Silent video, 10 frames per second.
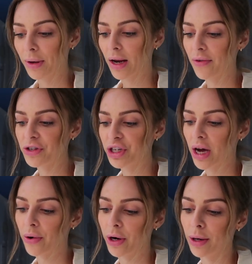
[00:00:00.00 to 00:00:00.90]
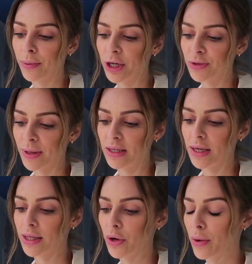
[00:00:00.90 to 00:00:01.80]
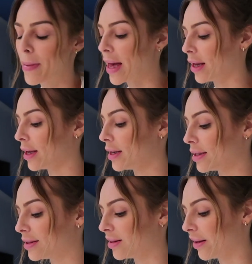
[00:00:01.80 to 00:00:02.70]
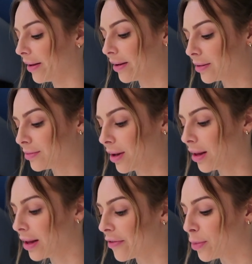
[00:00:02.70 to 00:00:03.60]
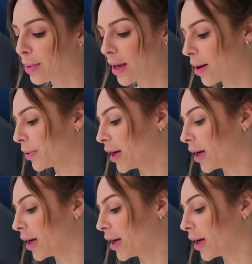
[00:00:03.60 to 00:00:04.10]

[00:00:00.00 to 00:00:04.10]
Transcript: I'm gonna have a shower, brush my teeth, go to bed. It's like 11 p.m.